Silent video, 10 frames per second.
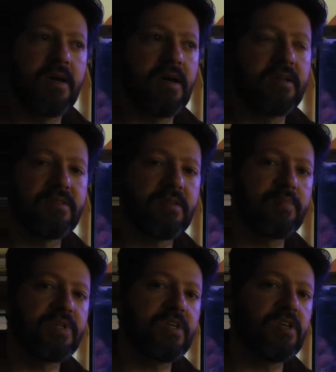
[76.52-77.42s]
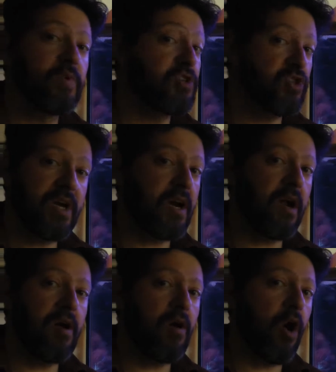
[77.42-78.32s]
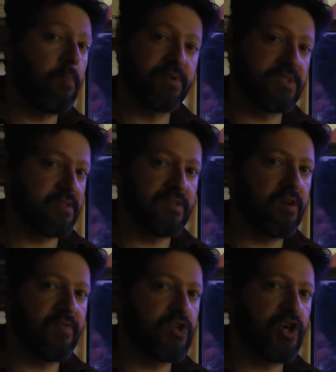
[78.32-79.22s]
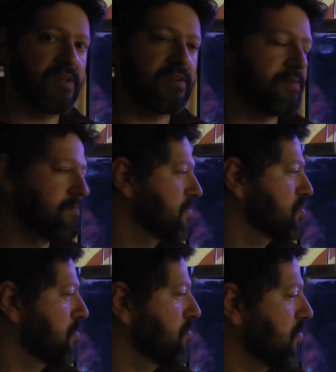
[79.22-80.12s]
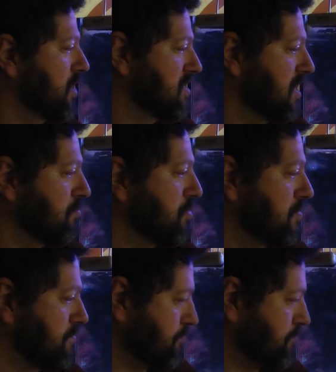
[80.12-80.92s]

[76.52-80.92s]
and something in which there are opposites of each other. So, for example,